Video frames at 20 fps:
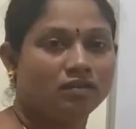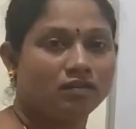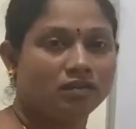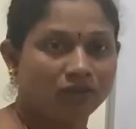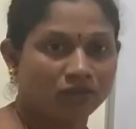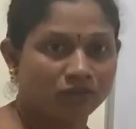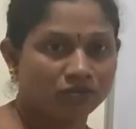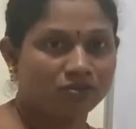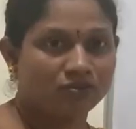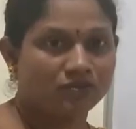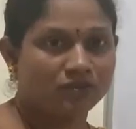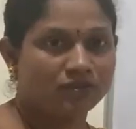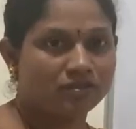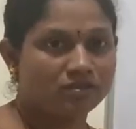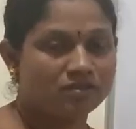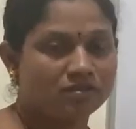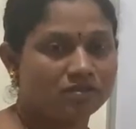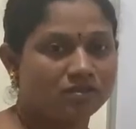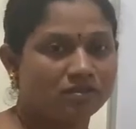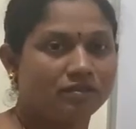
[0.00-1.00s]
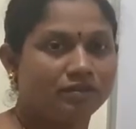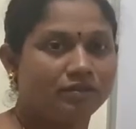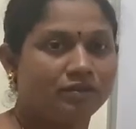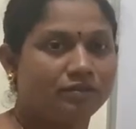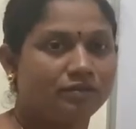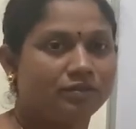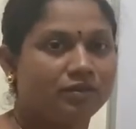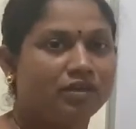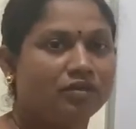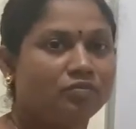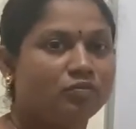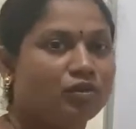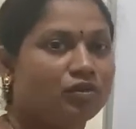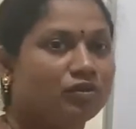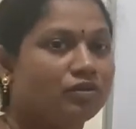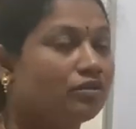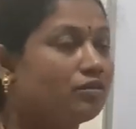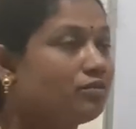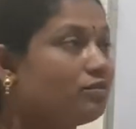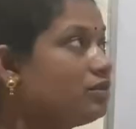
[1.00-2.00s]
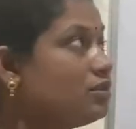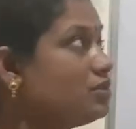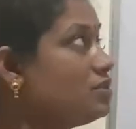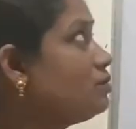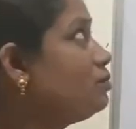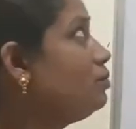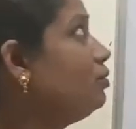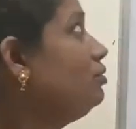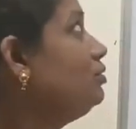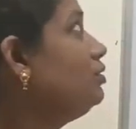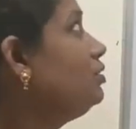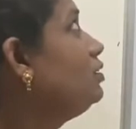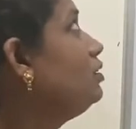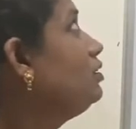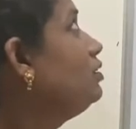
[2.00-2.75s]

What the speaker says: Hello students, today I am going to teach about